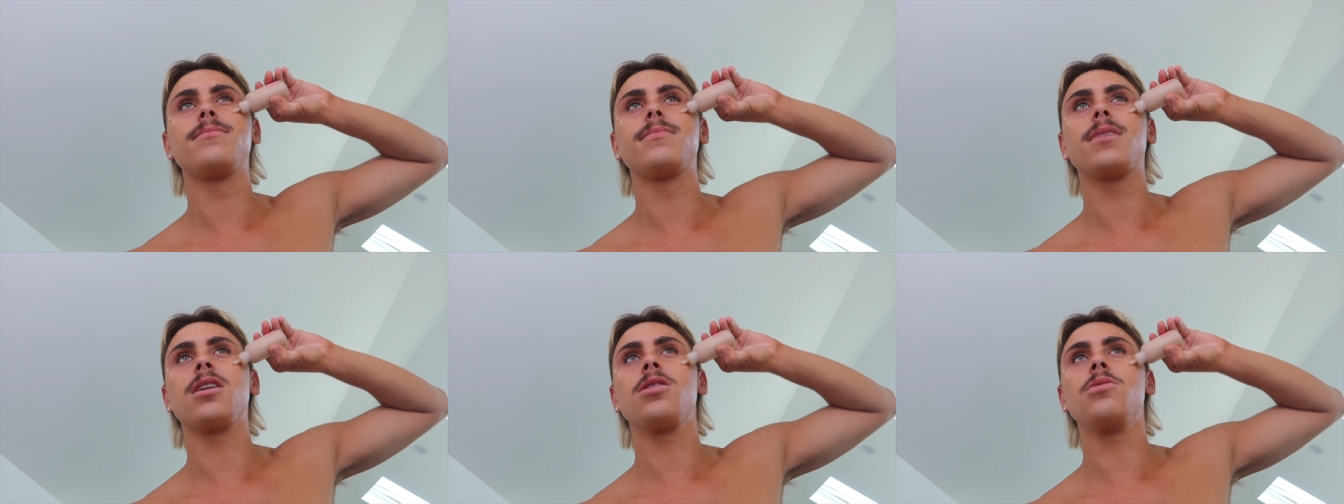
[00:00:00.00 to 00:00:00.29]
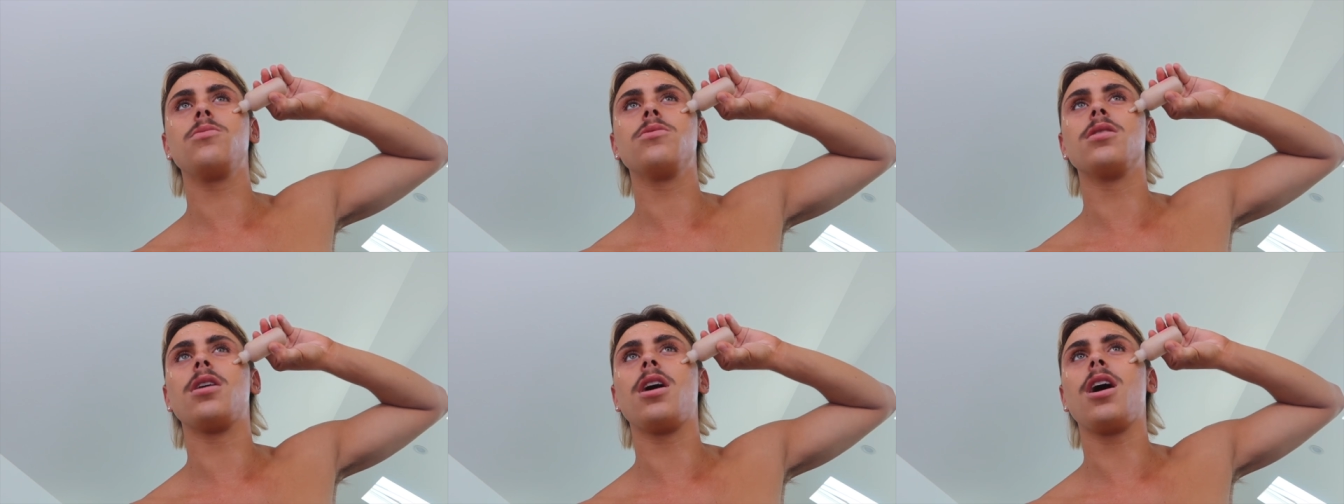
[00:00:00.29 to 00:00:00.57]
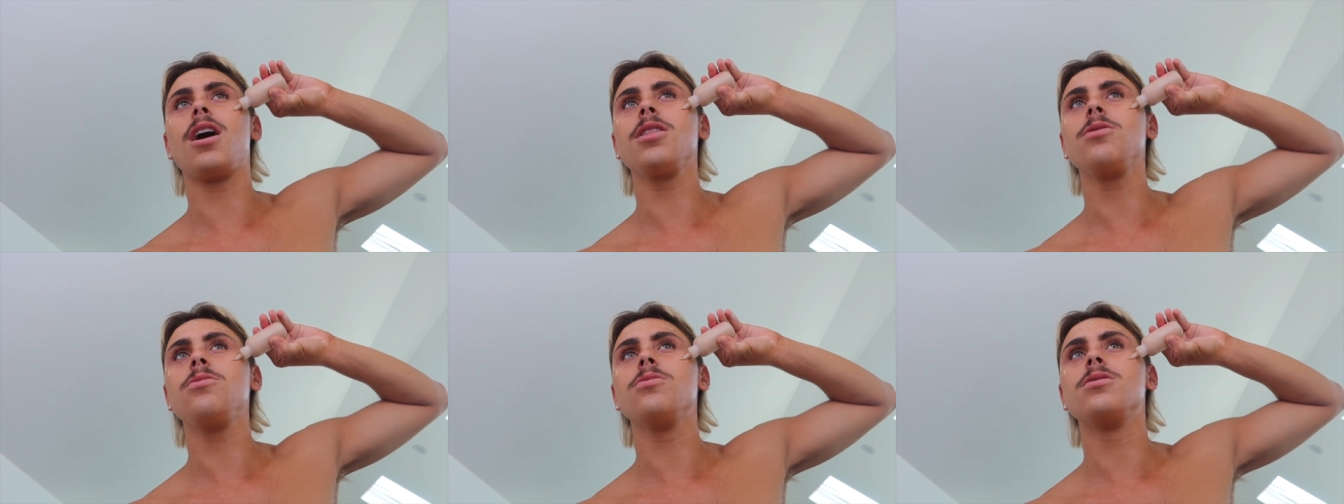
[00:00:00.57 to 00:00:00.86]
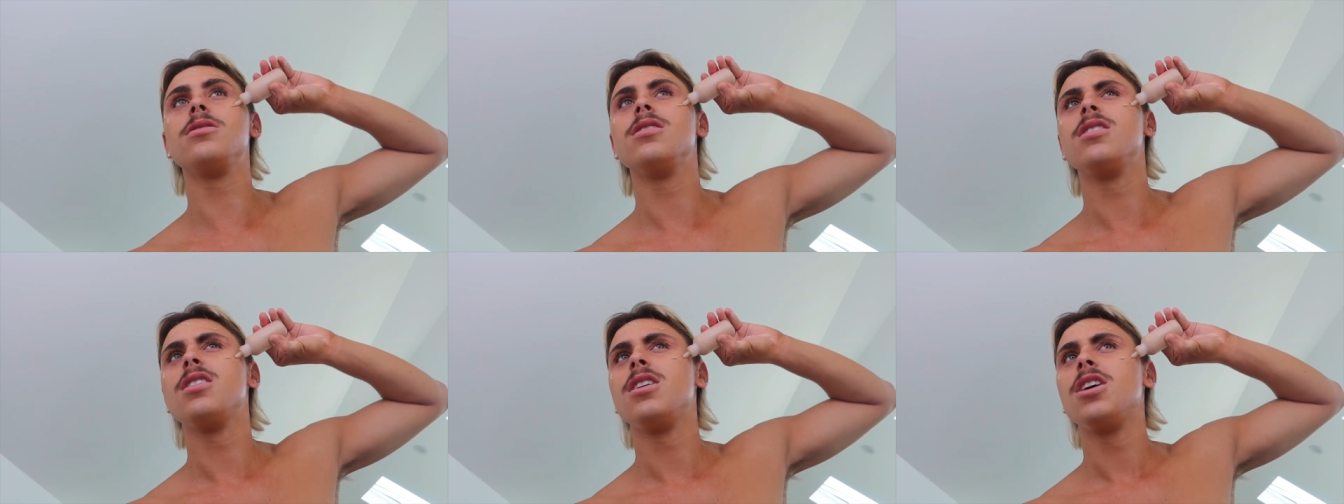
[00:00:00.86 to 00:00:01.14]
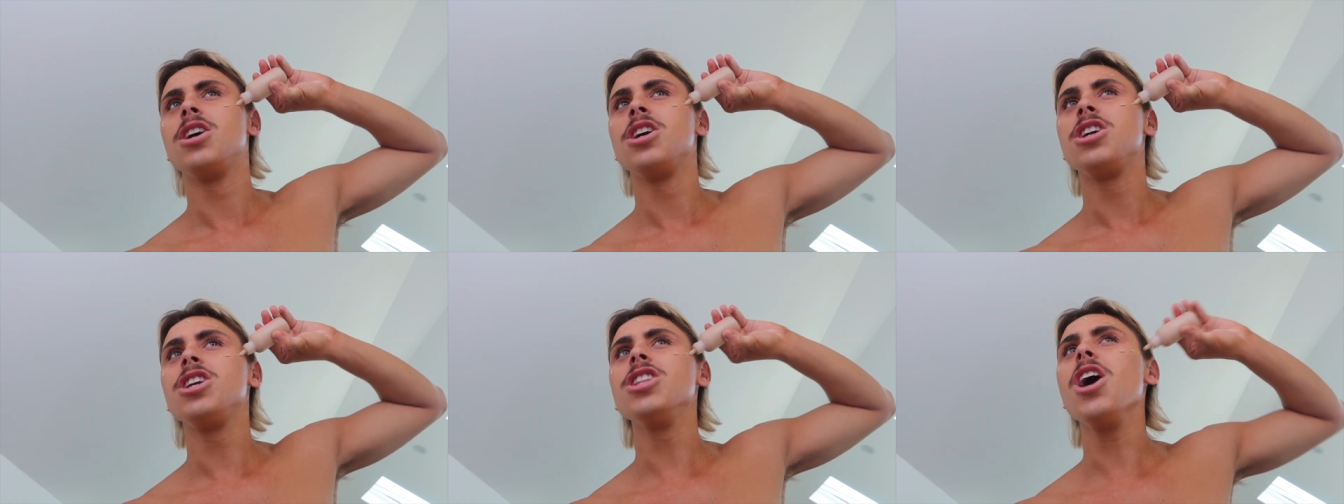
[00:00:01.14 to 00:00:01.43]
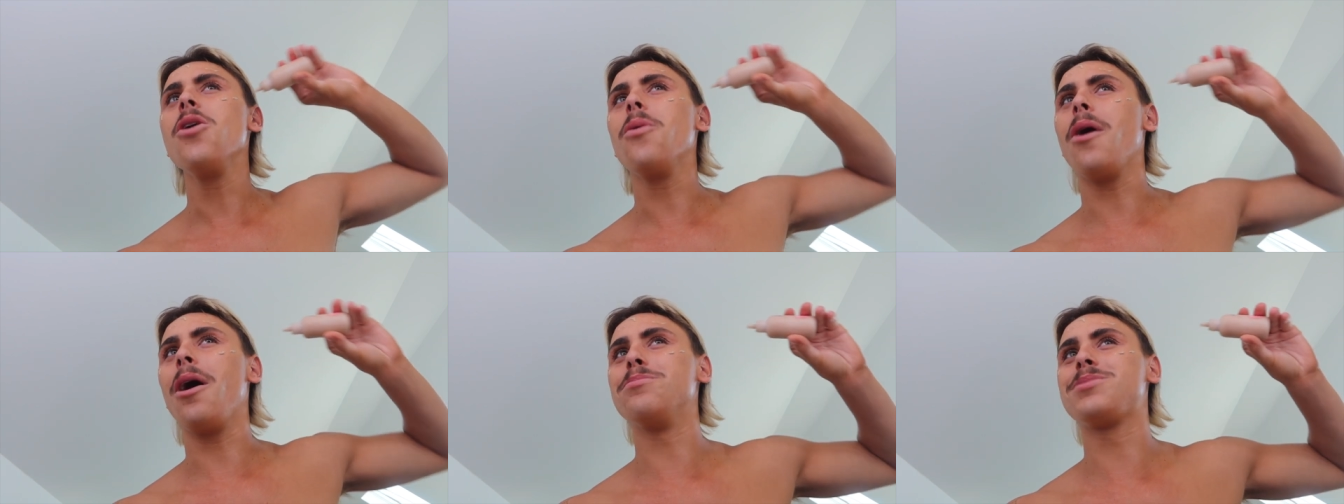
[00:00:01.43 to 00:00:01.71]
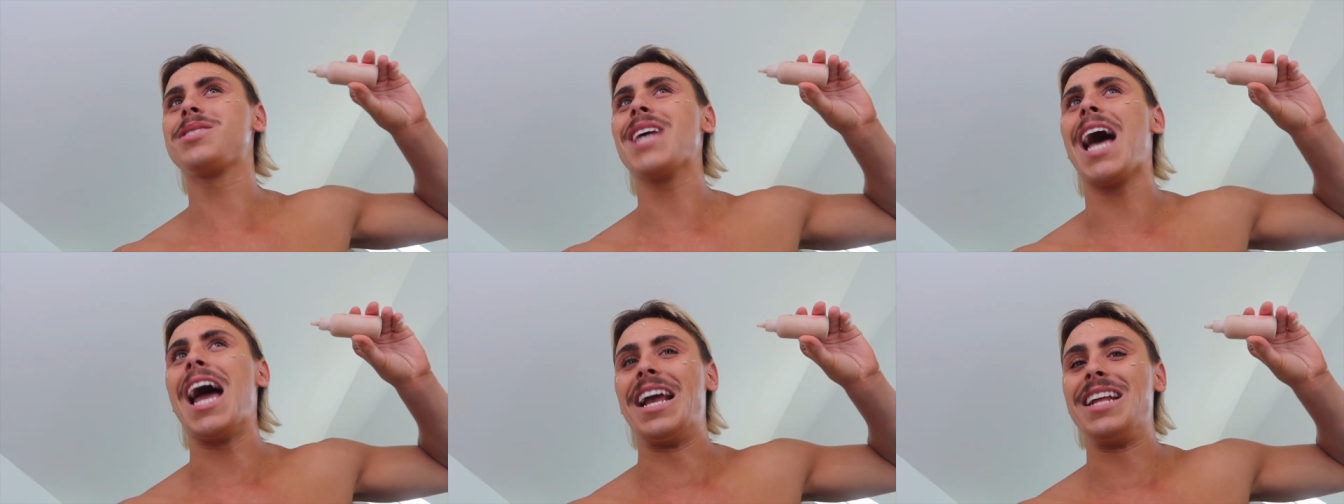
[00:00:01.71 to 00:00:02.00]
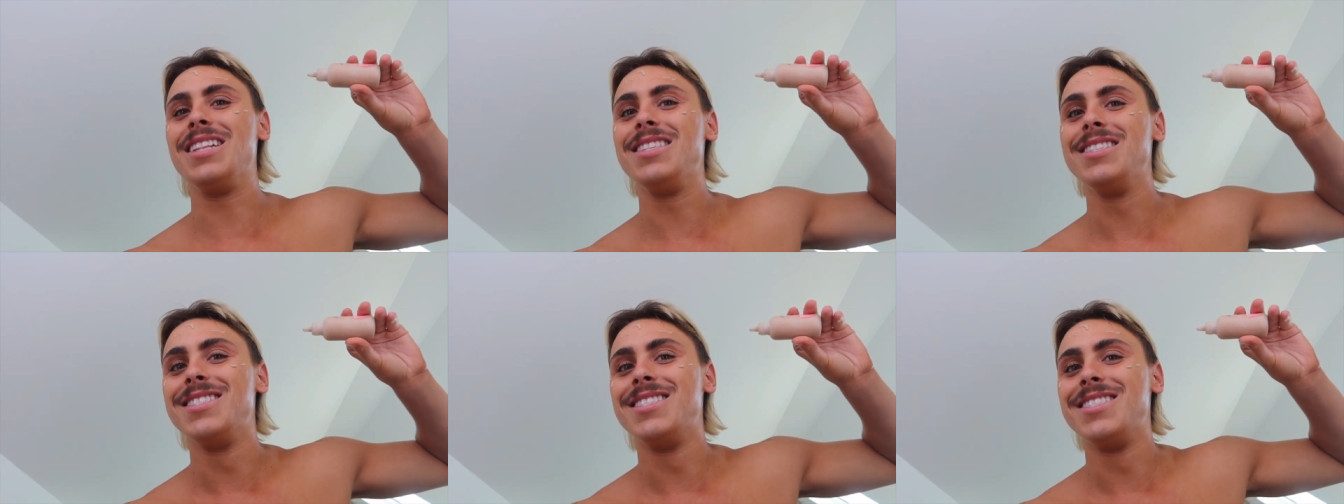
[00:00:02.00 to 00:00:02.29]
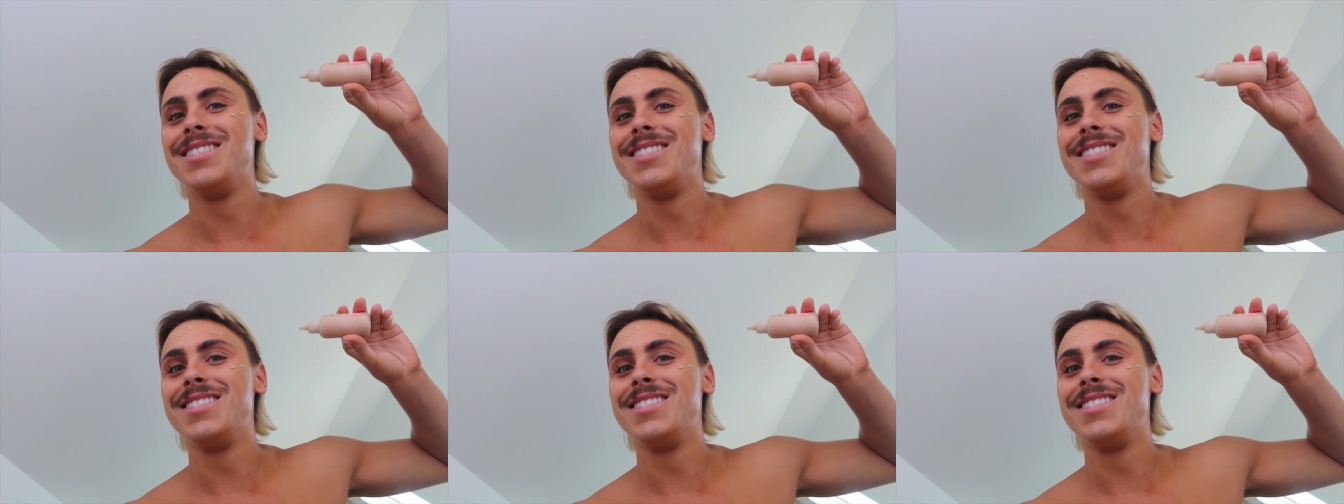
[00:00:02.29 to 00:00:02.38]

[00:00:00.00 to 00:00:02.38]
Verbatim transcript: I don't want to. I don't want. You know what I'm saying?